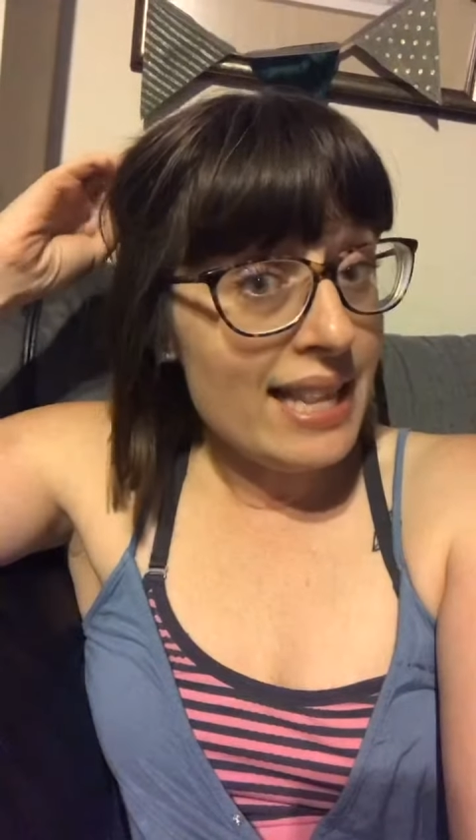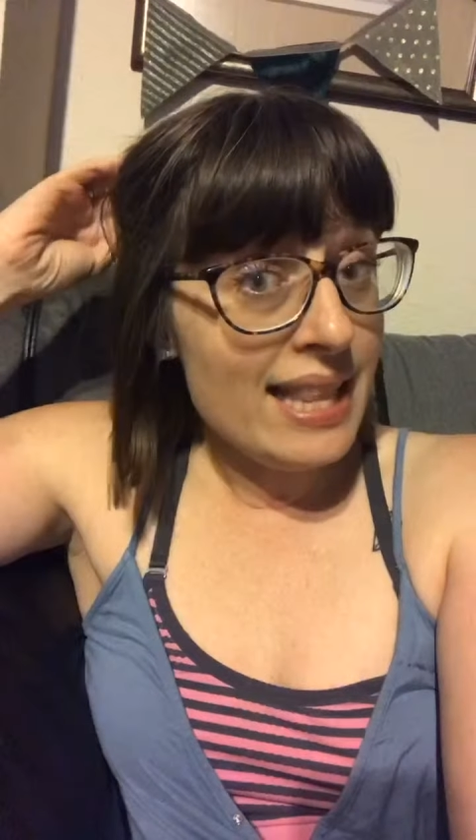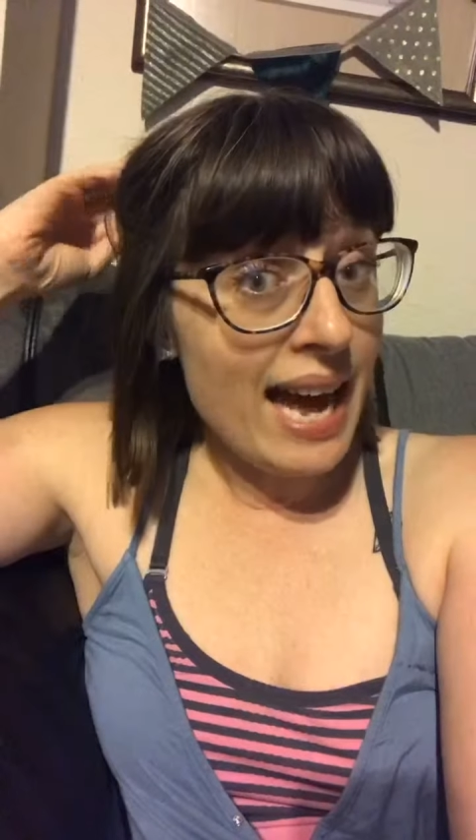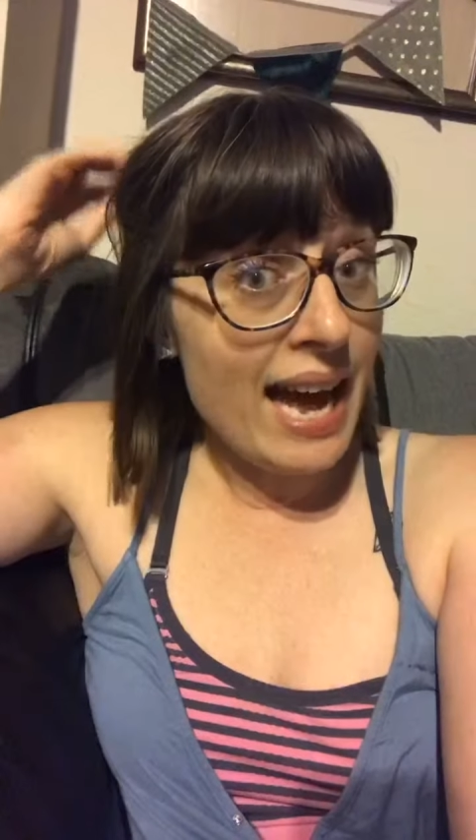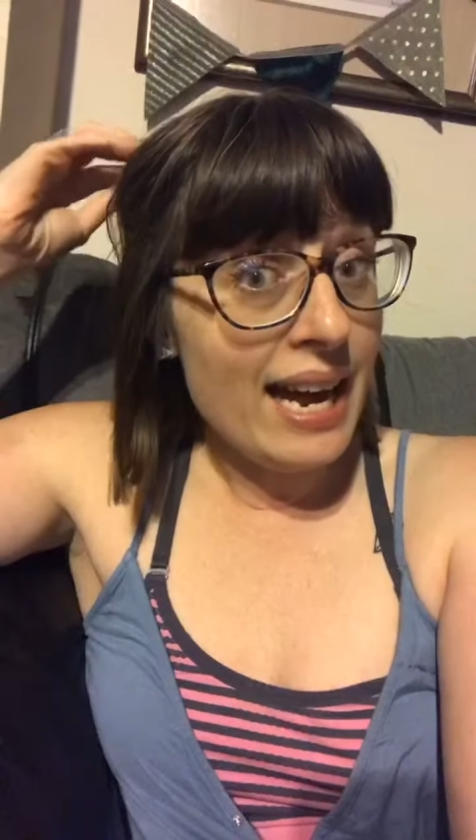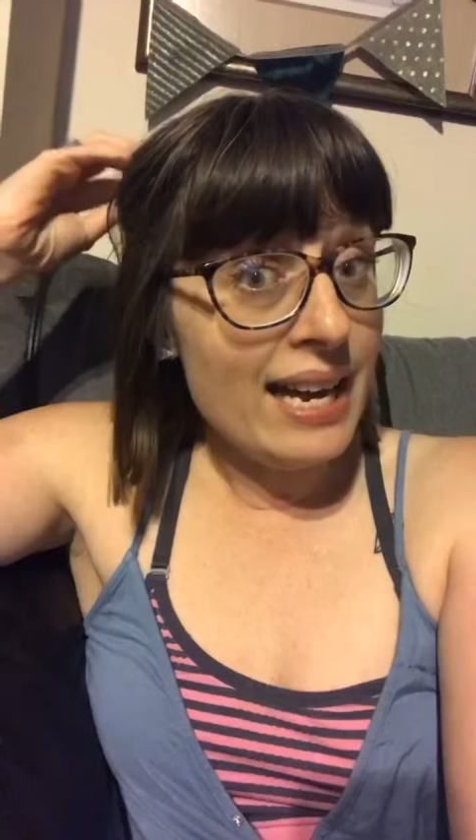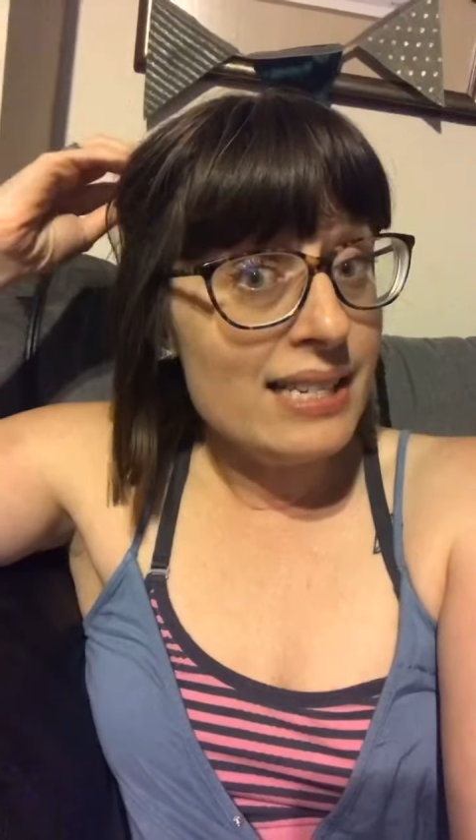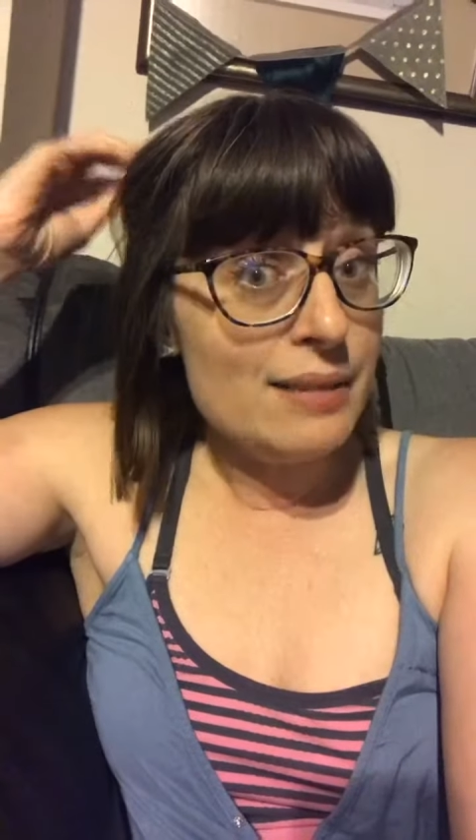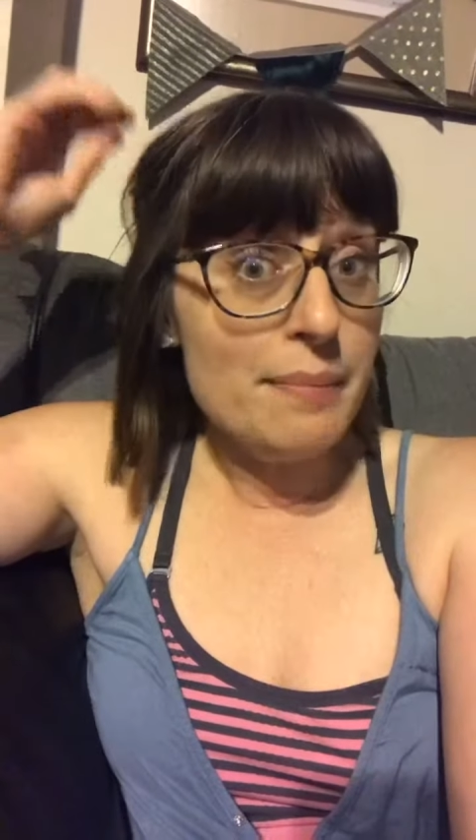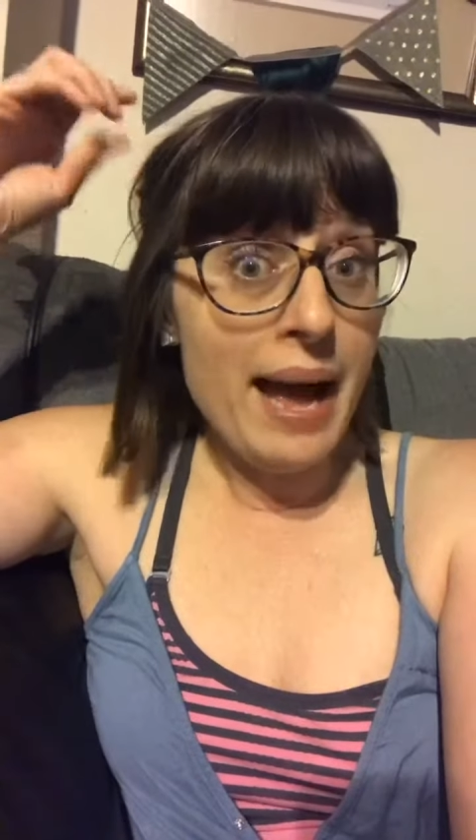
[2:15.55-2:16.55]
that
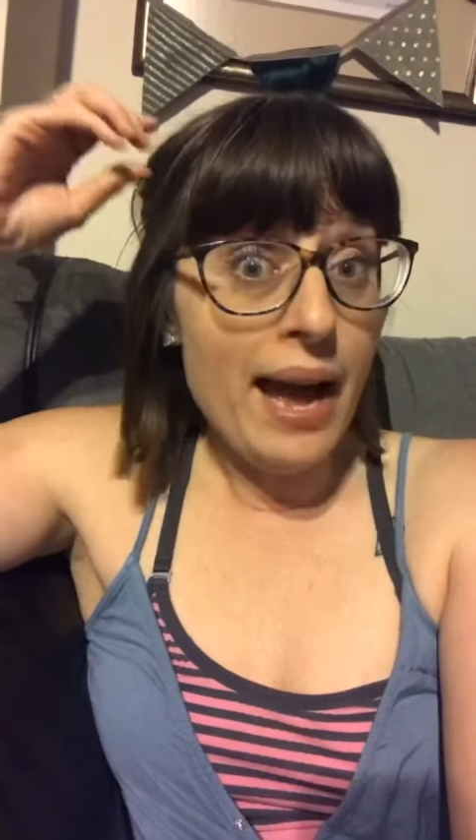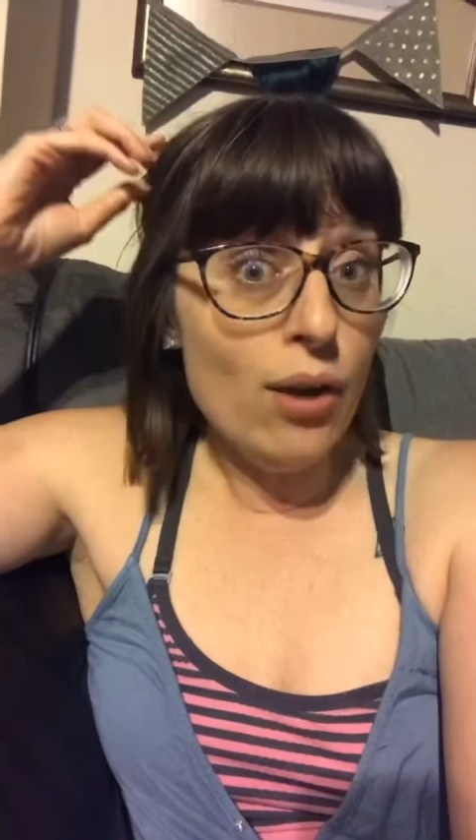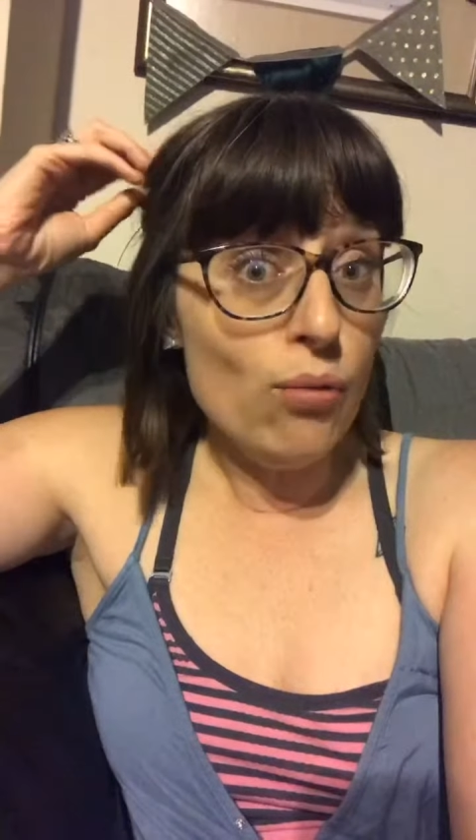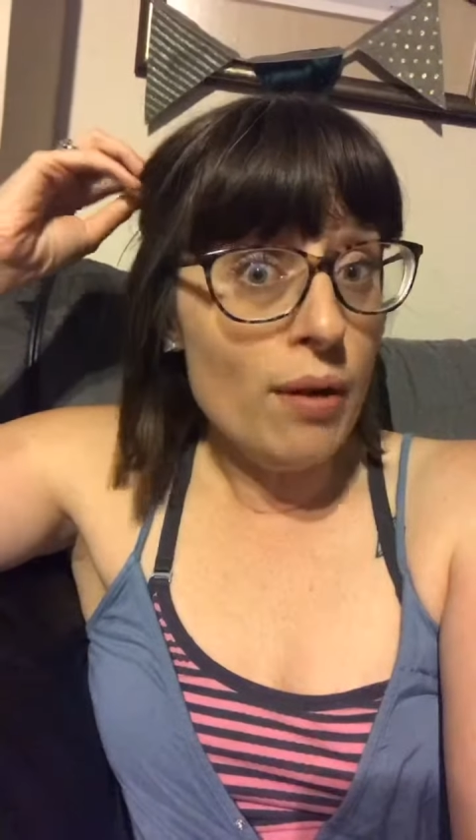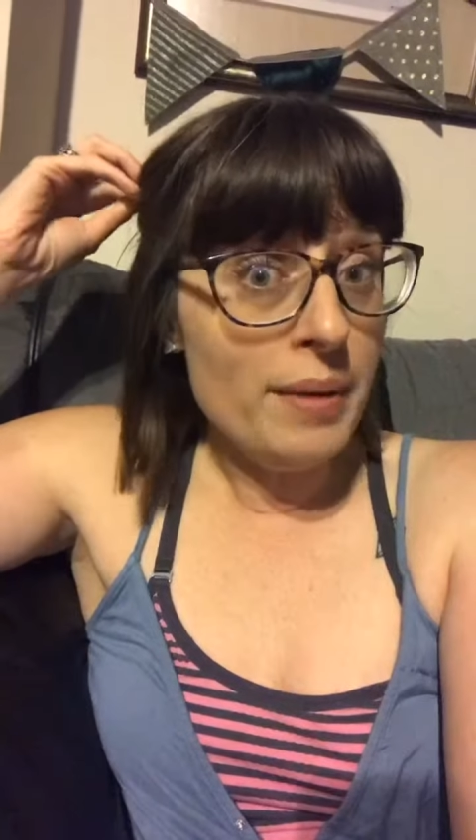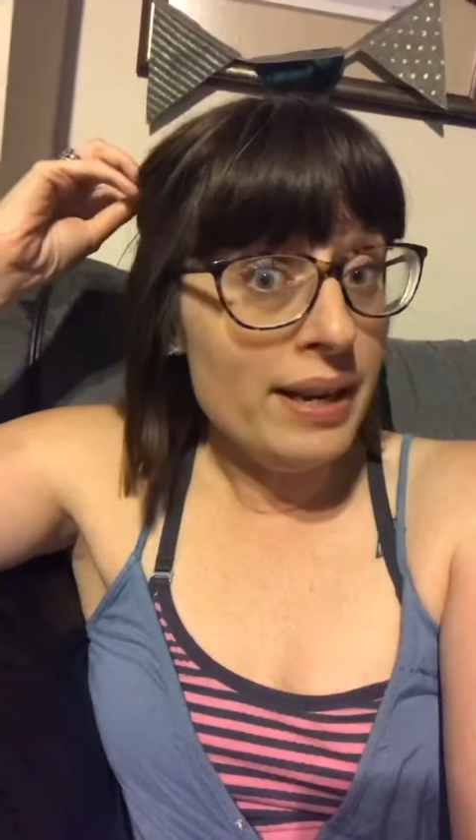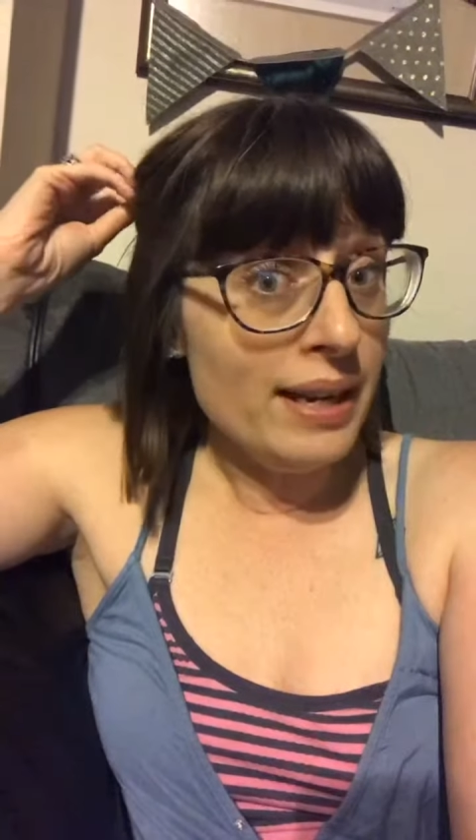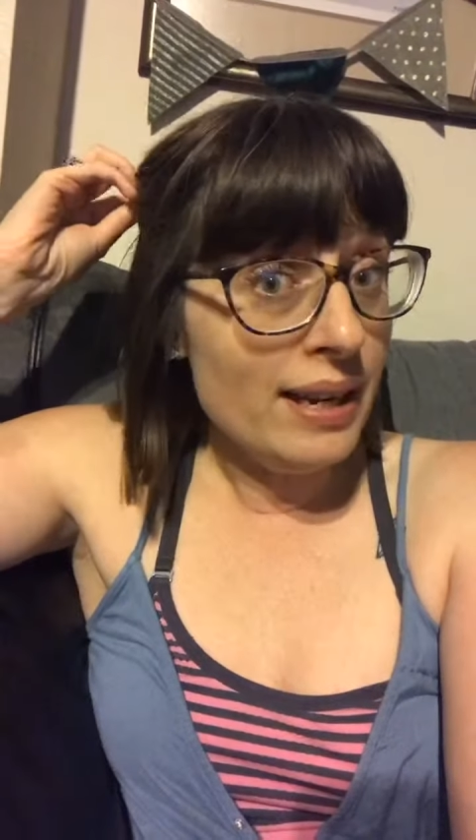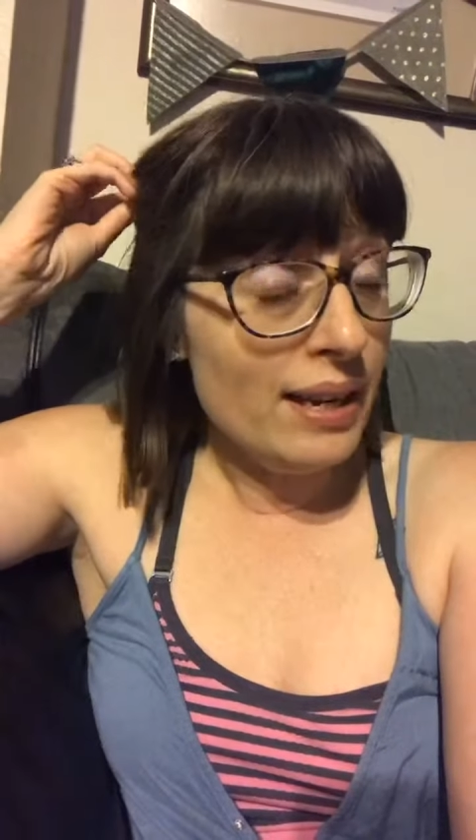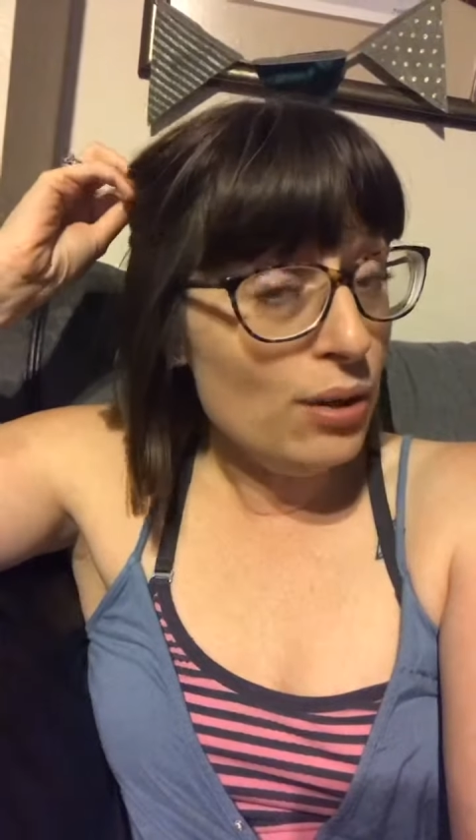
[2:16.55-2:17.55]
has met a woman